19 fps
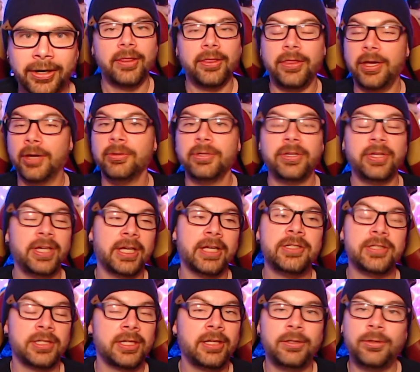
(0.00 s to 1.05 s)
The only thing is,
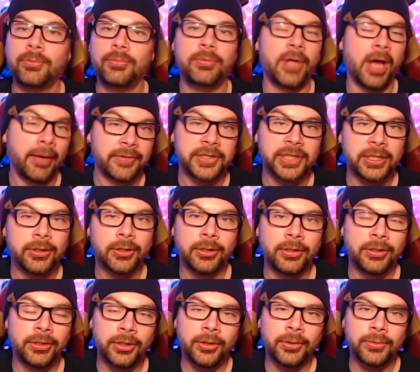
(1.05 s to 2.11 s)
you obviously
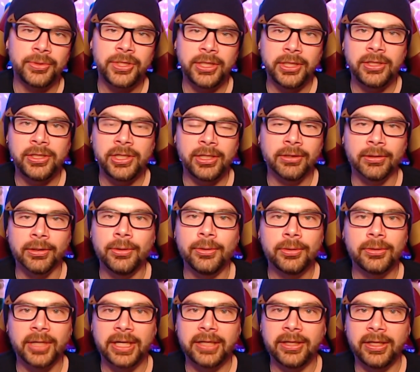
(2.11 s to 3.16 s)
couldn't do CG Luke
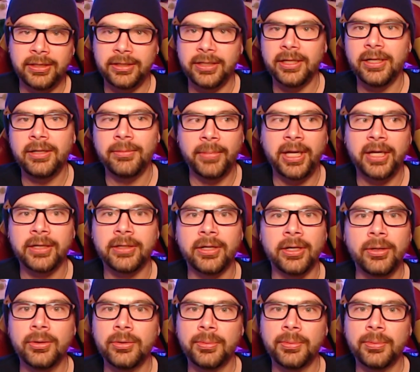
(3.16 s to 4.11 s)
like they did in Mando,